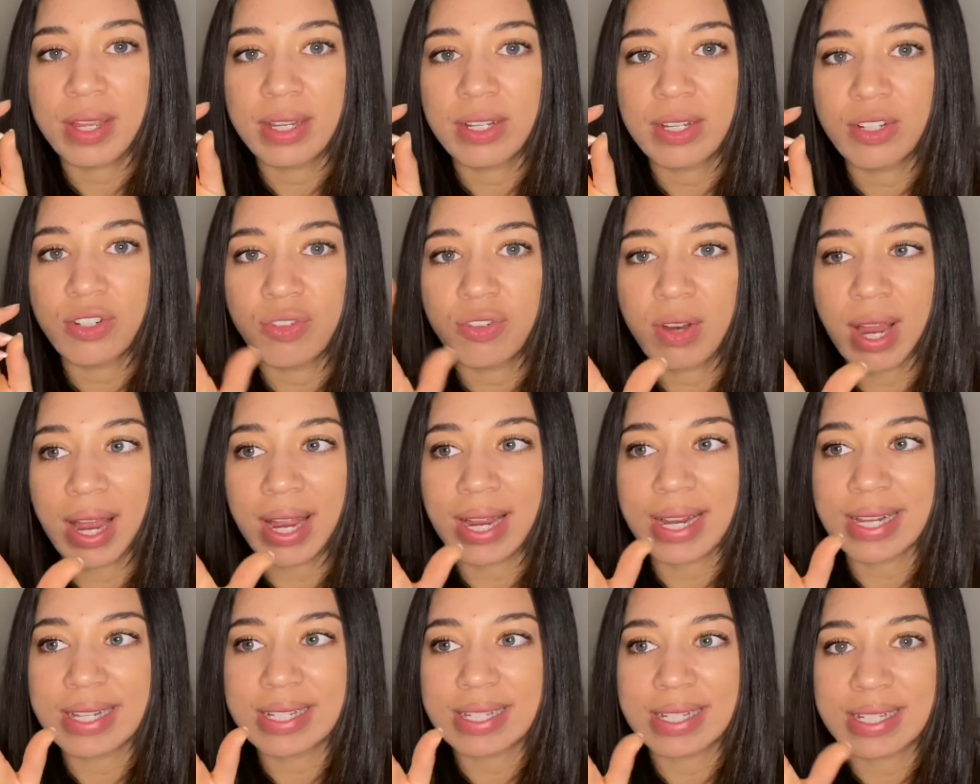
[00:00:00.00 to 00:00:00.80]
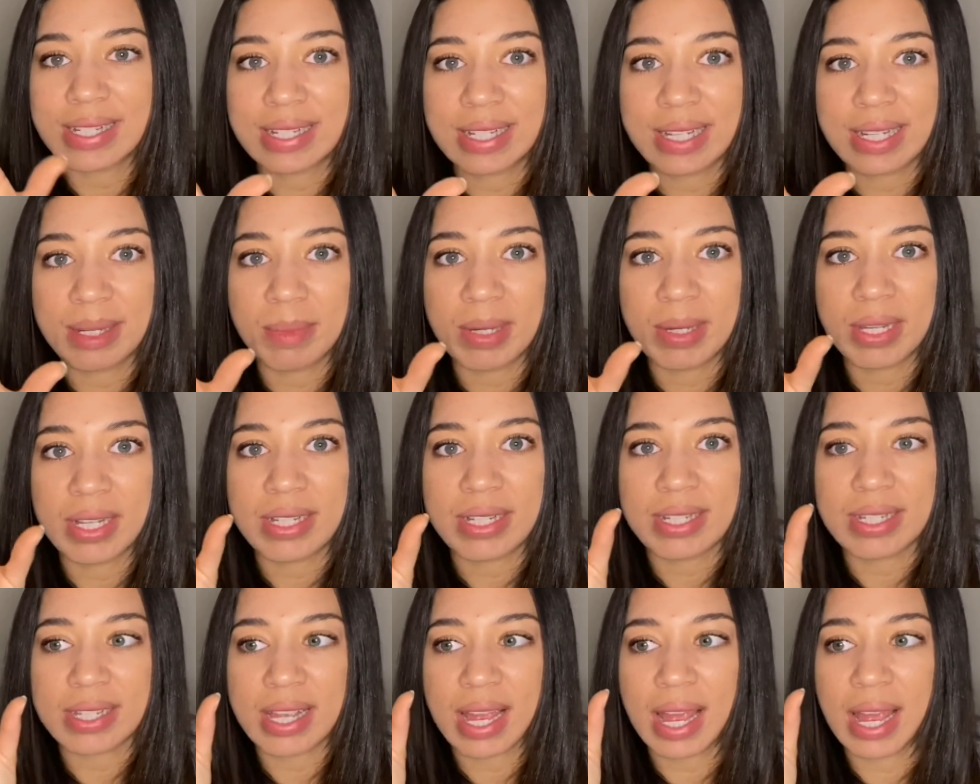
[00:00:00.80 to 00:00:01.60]
dragons and
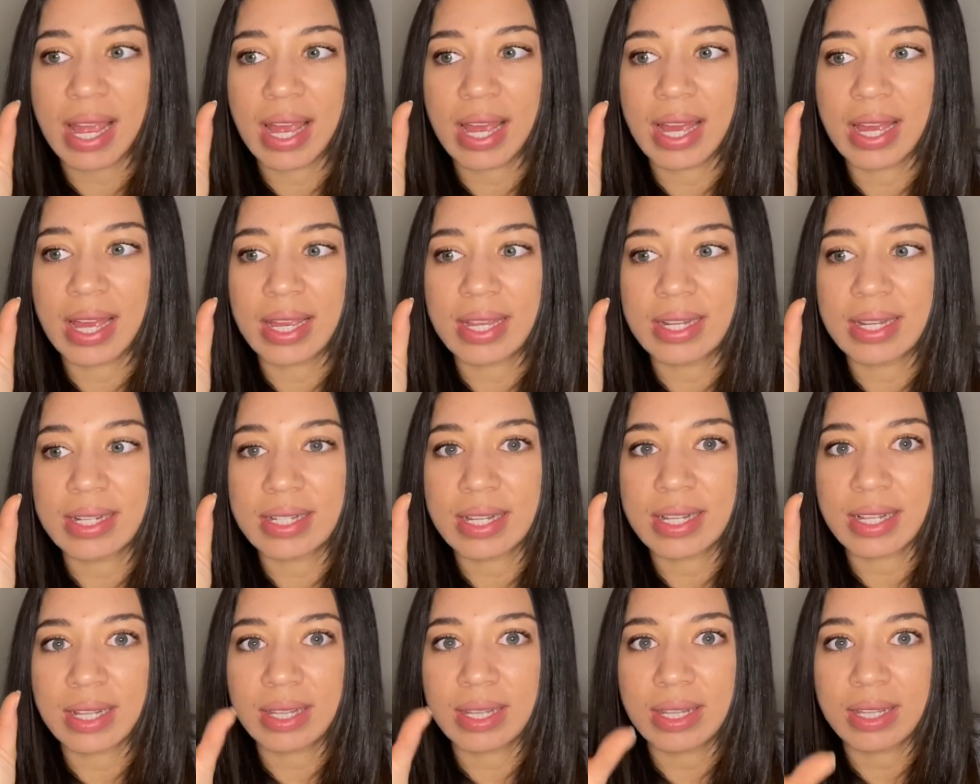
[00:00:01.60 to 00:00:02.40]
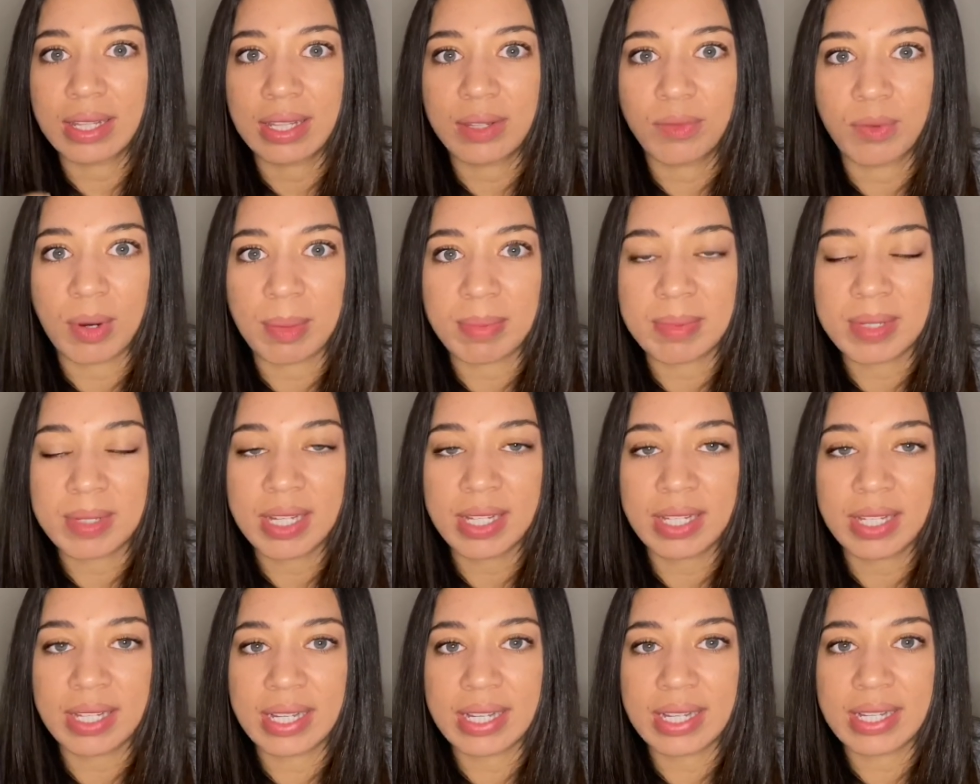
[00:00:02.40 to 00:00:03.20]
demons and
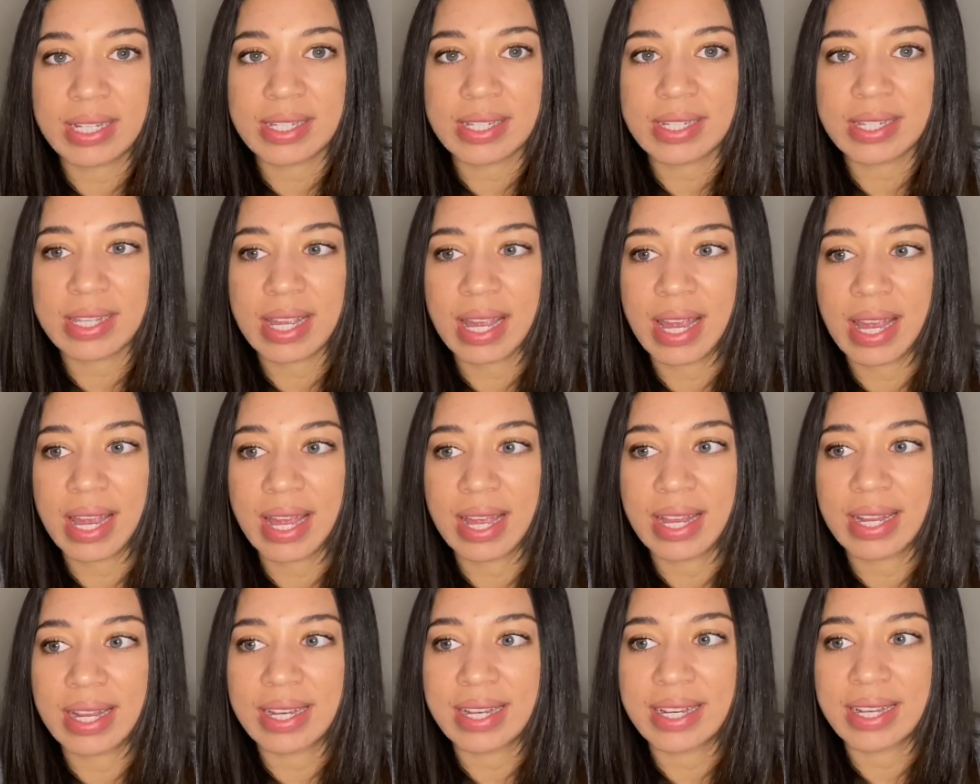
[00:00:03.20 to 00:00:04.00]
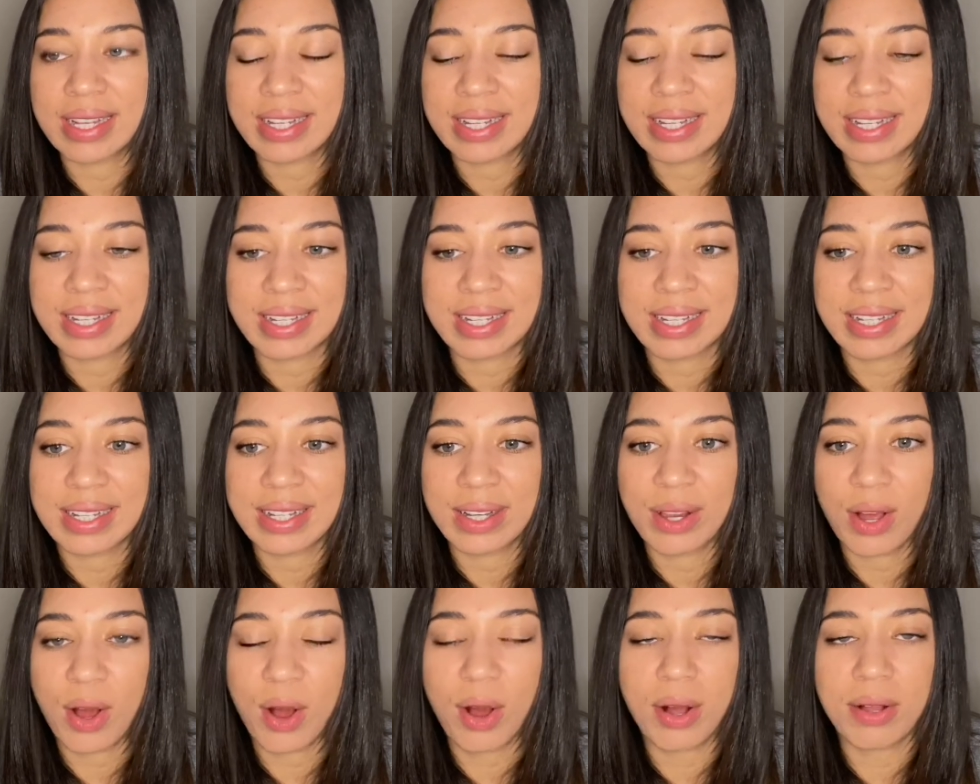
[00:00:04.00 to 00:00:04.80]
reptilians and
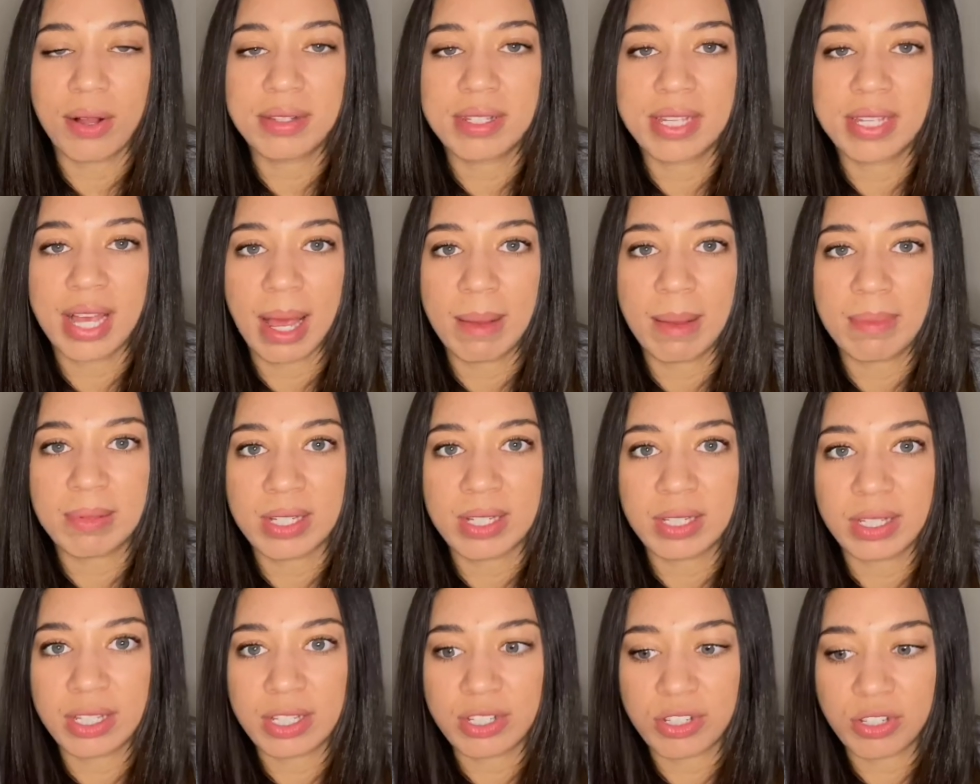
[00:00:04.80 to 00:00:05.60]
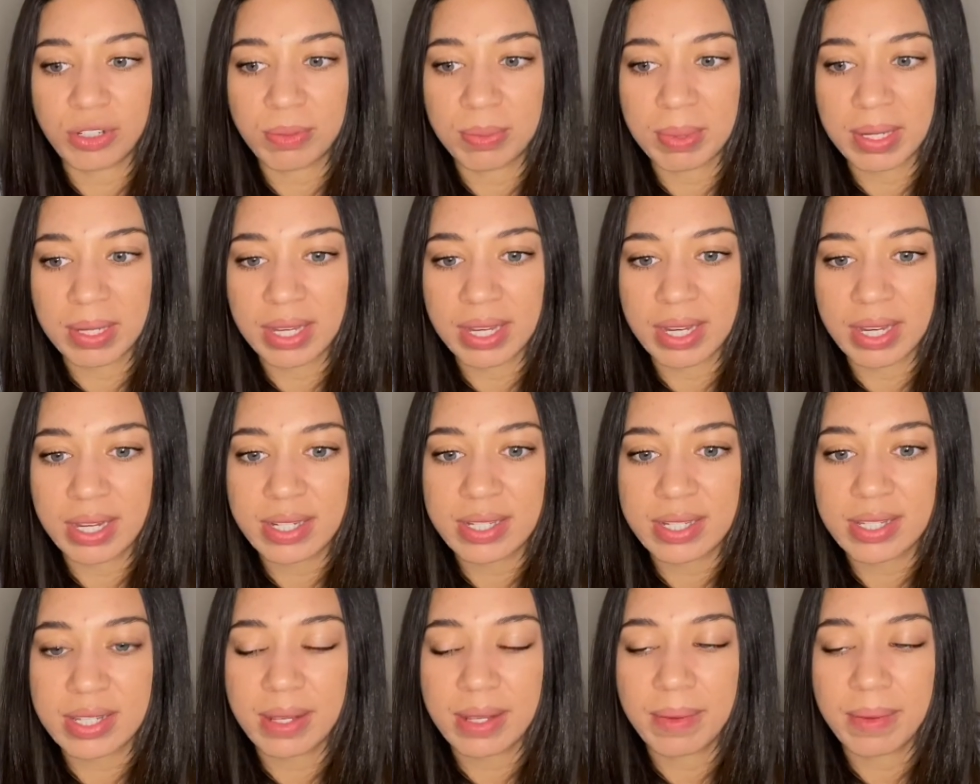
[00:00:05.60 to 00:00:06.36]
all types of lizard beings.